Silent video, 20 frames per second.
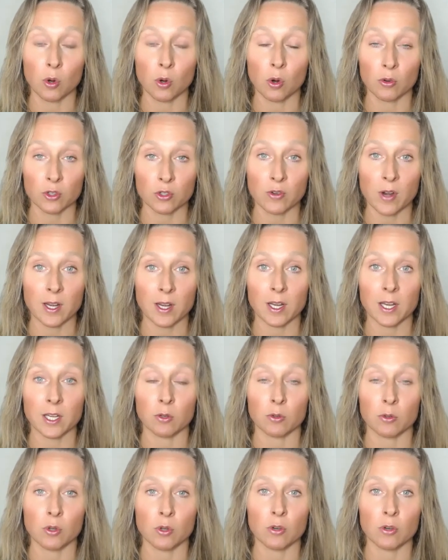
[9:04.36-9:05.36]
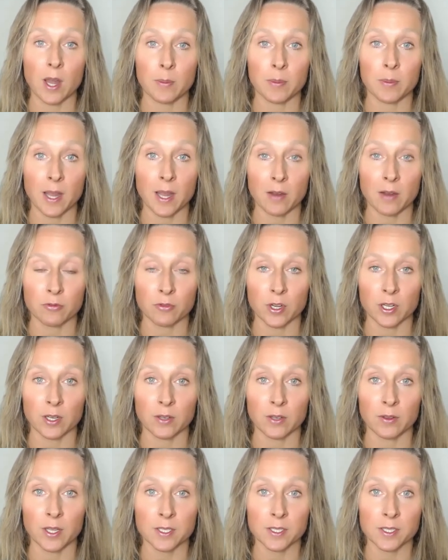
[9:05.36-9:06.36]
noradrenaline or norepinephrine.
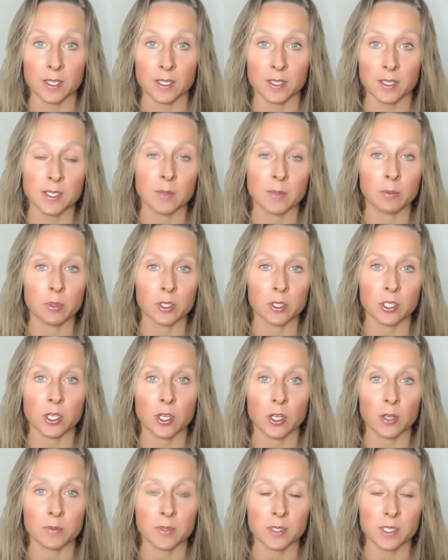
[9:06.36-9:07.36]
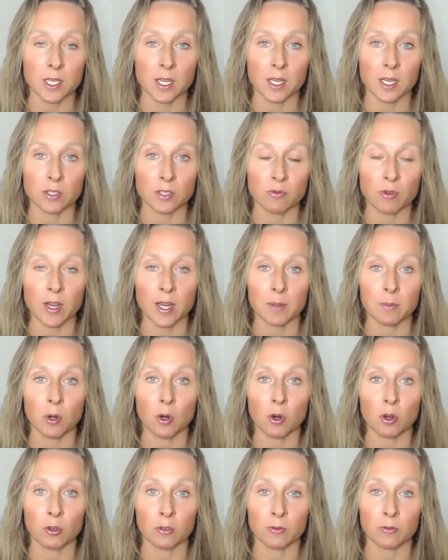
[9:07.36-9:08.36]
And this, in simple terms, is really
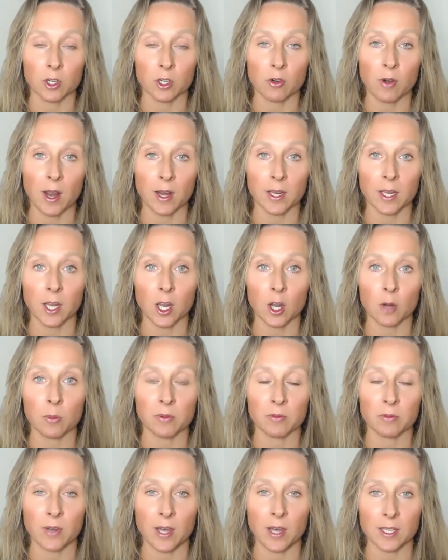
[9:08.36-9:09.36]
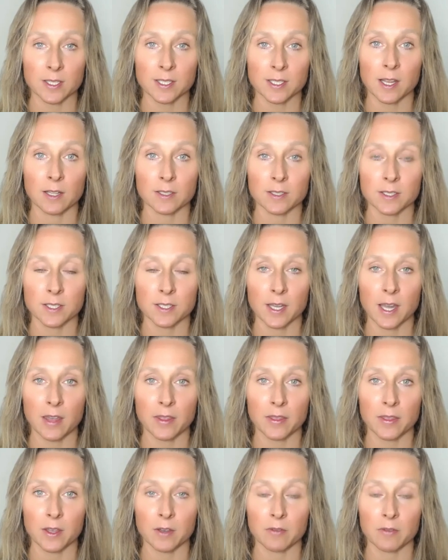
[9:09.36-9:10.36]
important for cracking open fat cells to
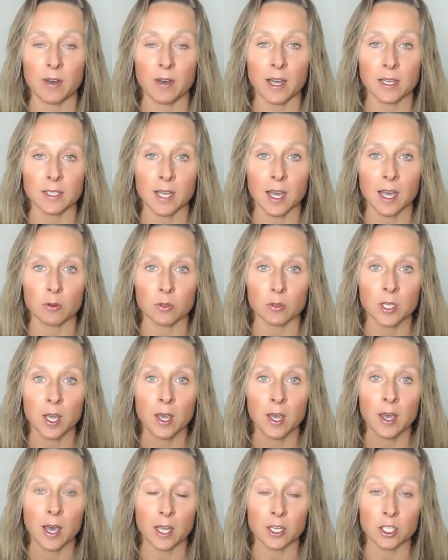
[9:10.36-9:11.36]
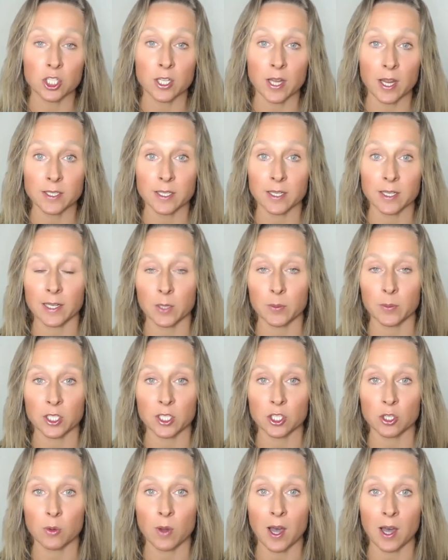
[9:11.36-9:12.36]
get the fat out. And genetically, we
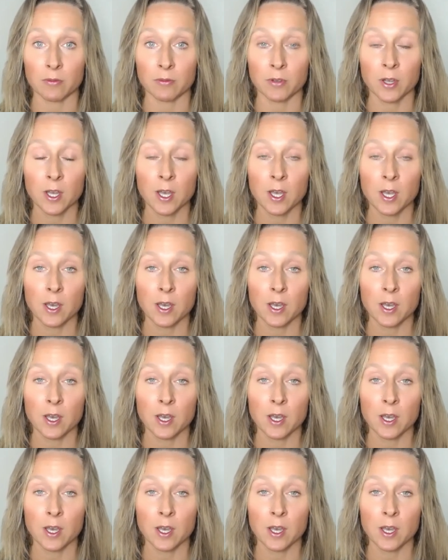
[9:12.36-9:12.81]
do have